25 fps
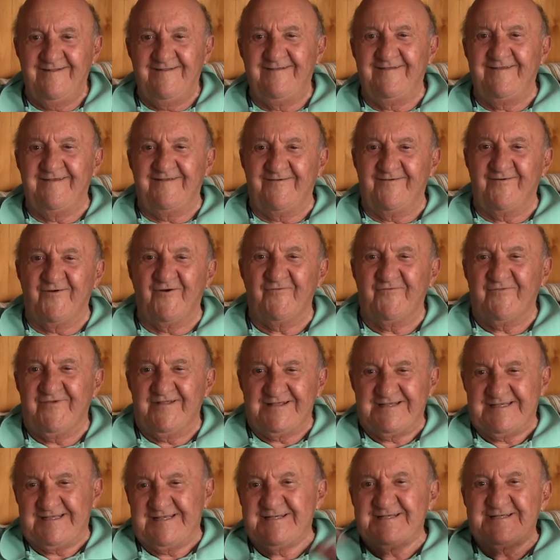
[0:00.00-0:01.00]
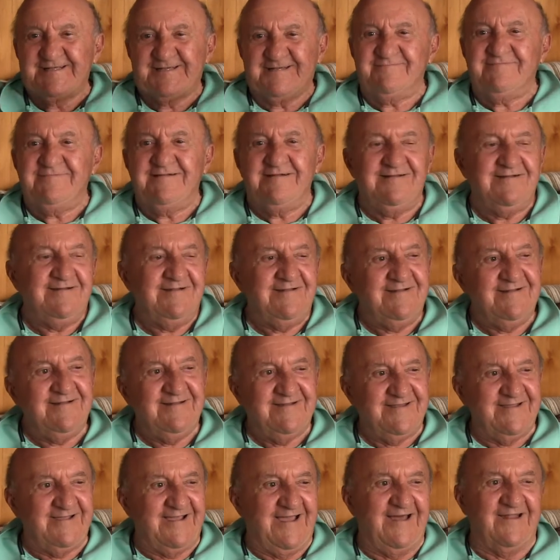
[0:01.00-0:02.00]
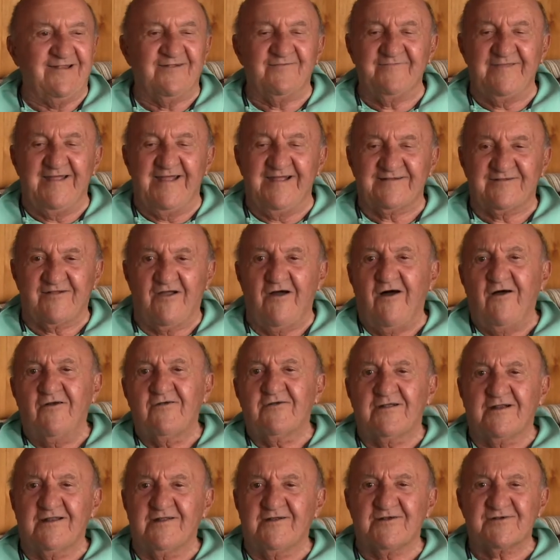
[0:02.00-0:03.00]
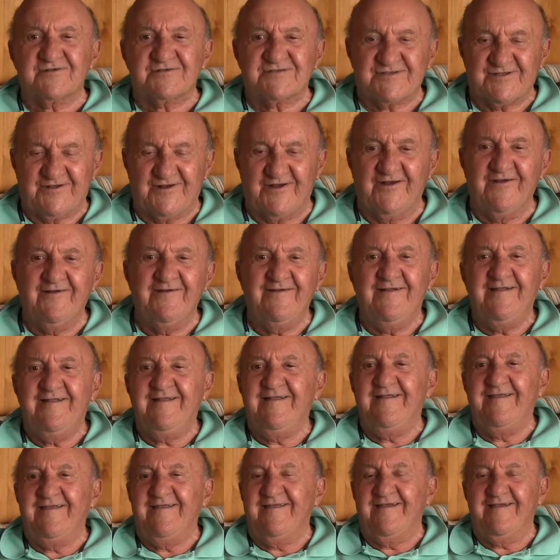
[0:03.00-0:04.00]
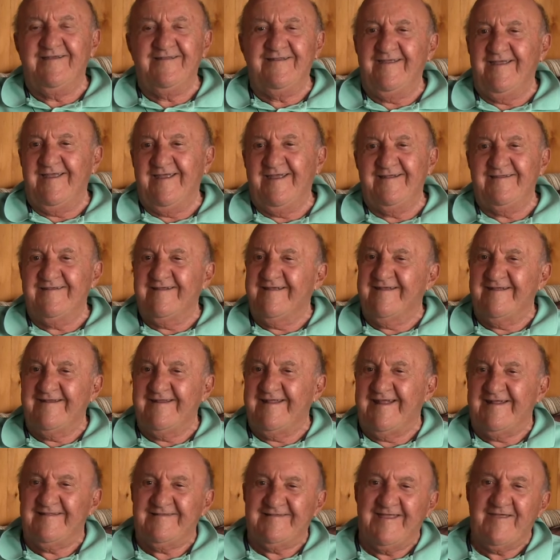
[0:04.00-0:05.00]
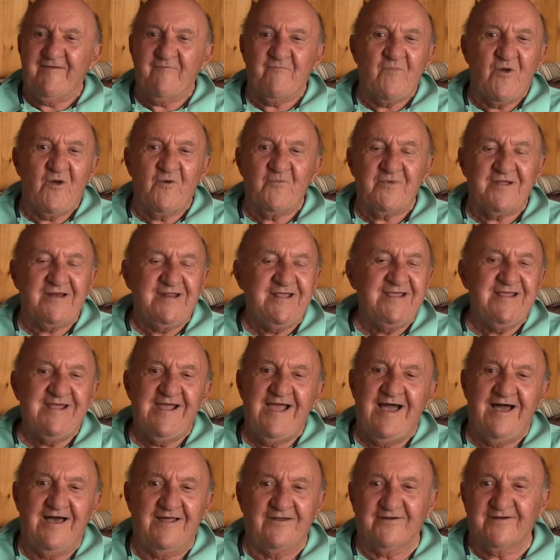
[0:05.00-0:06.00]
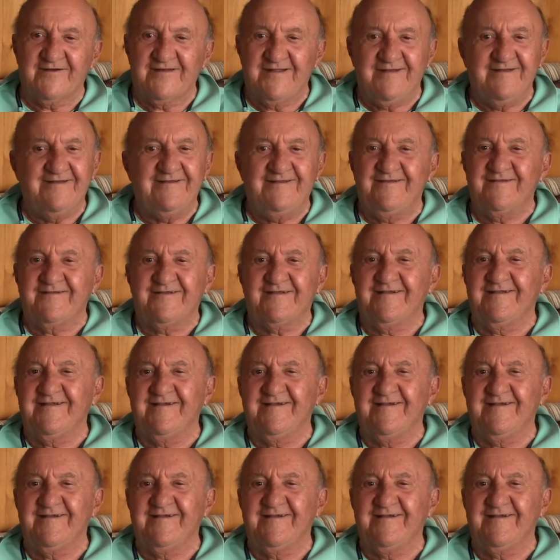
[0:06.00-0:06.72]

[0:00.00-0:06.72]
you know, over the system. He hollered back, all clear, sir. And at, and at the moment he hollered it, you could